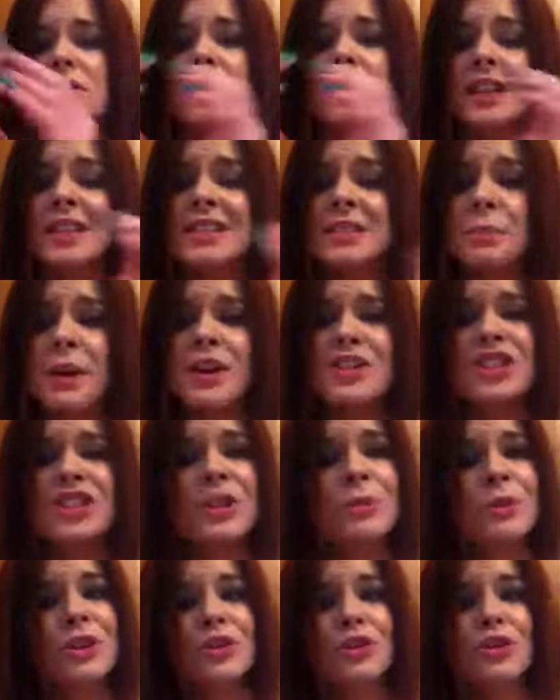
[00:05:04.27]
especially
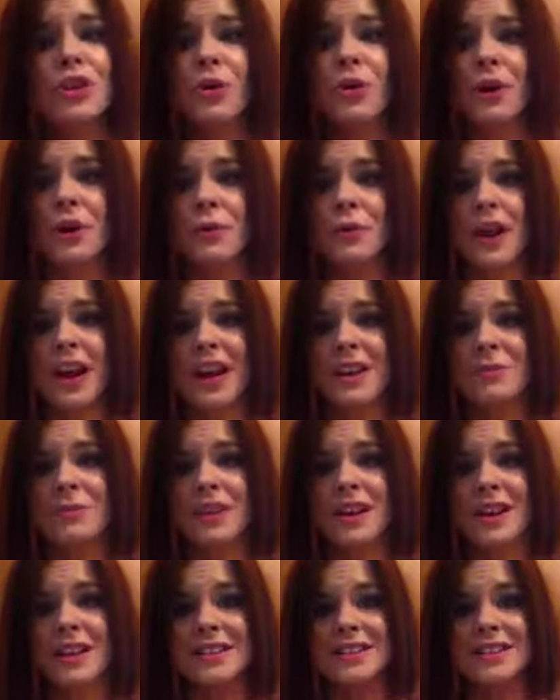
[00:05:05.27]
when you're going red,
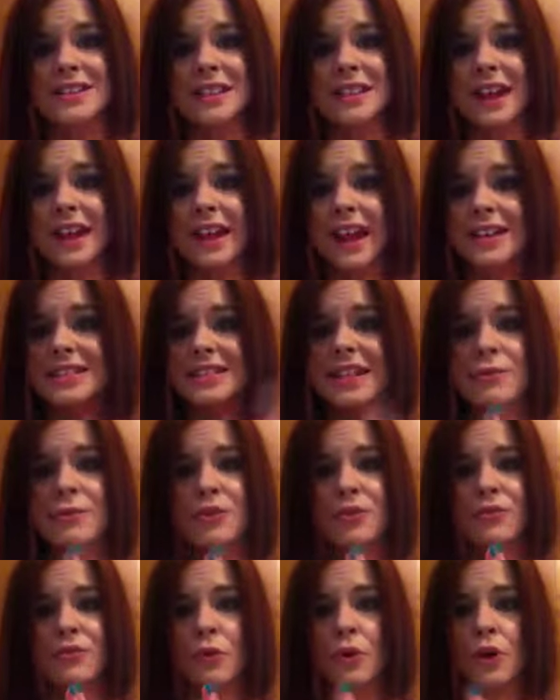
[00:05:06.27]
because like I said
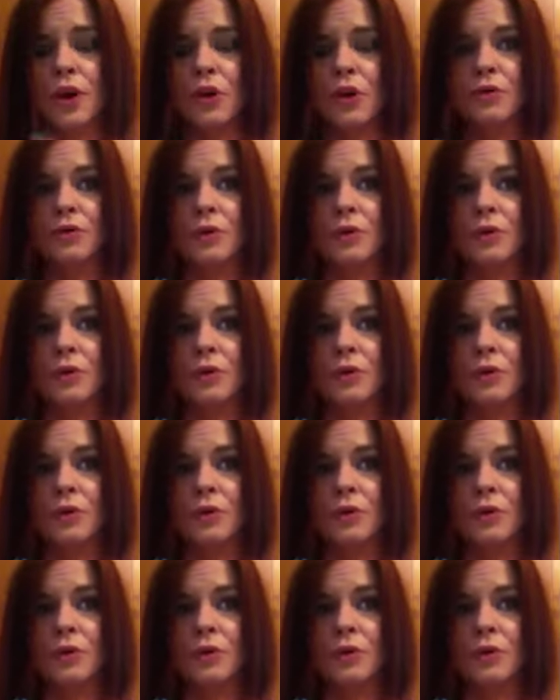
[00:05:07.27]
before,